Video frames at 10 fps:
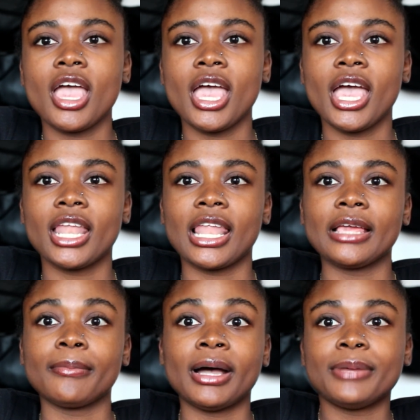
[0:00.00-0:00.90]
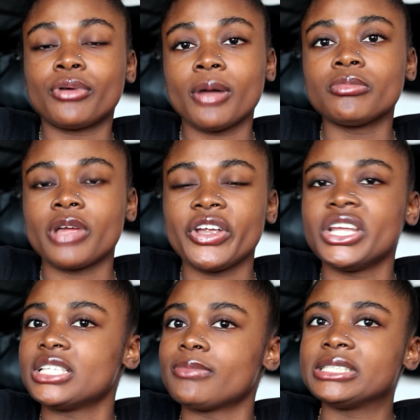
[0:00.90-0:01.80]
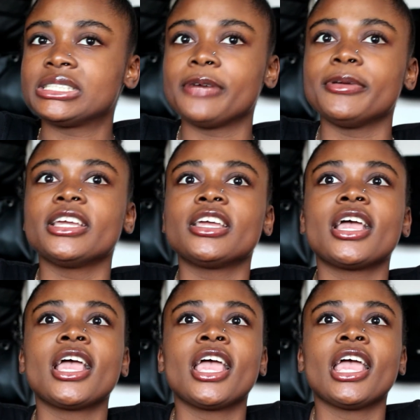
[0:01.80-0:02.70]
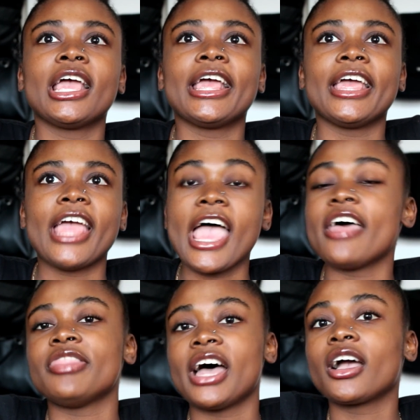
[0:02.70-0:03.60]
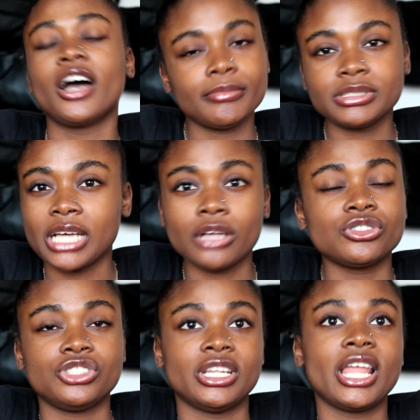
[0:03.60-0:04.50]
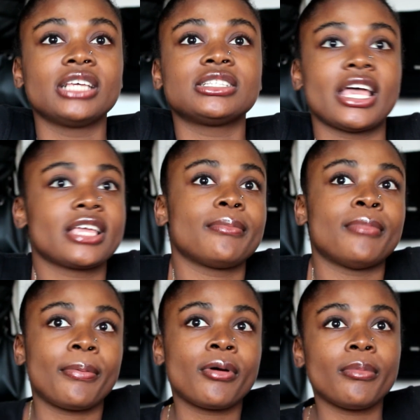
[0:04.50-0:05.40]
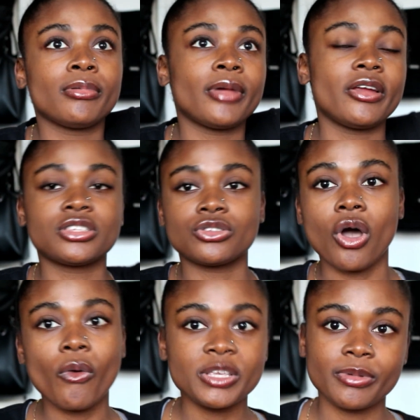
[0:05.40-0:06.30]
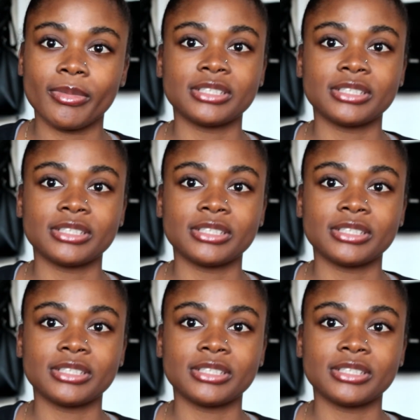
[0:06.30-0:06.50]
And like, my problem area is my stomach, and that comes down to genetics. Like, my problem area has always been my